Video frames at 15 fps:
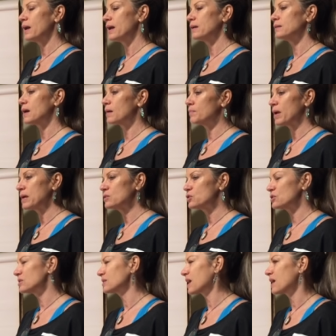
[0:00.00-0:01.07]
and I may
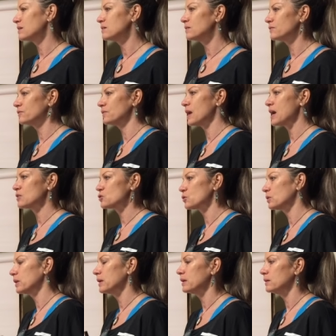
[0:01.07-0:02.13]
just kind of
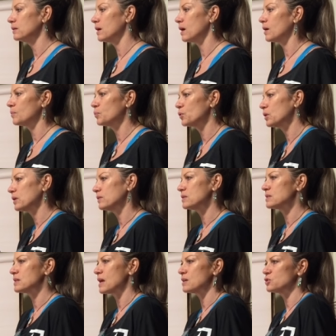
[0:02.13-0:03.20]
naturally put in
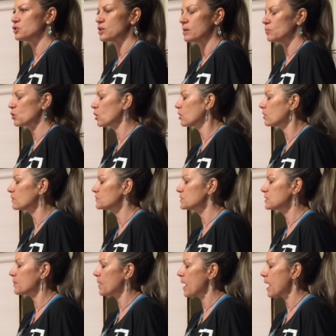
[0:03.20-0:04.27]
this S-shaped curve
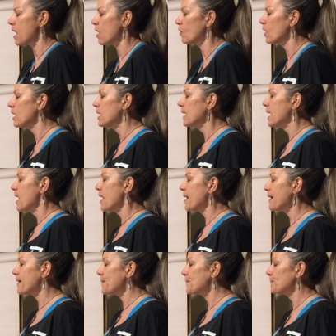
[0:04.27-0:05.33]
somehow.
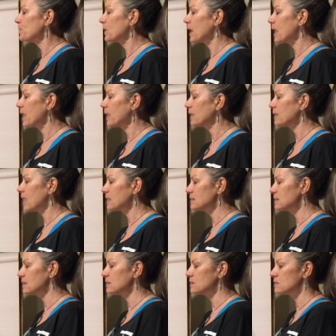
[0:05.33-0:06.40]
And I
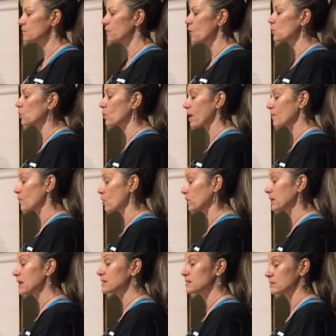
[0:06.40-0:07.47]
see this photograph
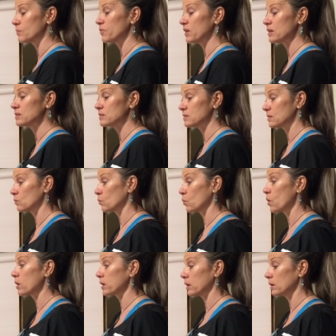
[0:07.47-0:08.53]
already has some things
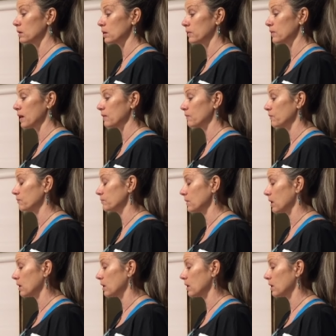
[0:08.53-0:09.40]
working in that